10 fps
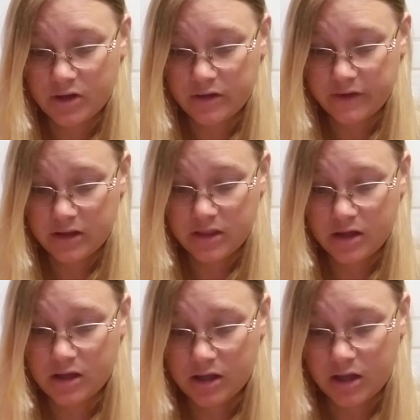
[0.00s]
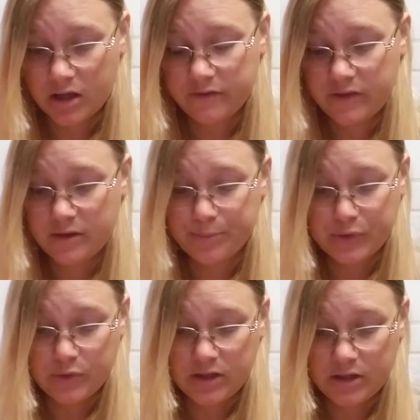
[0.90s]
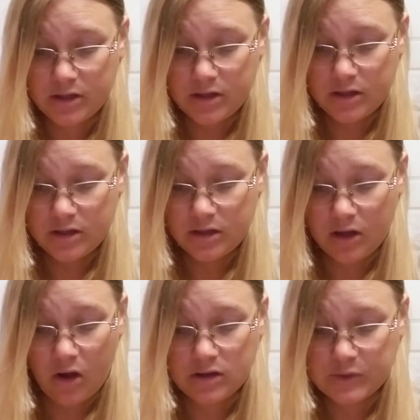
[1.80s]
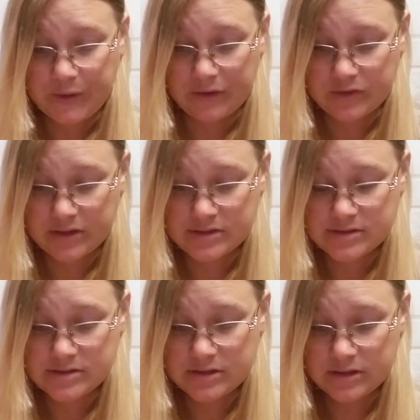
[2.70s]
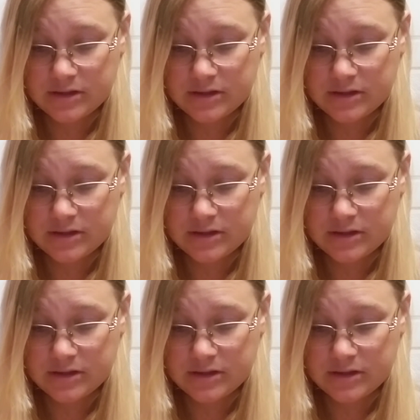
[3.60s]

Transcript: of a, the of the beauty all around us.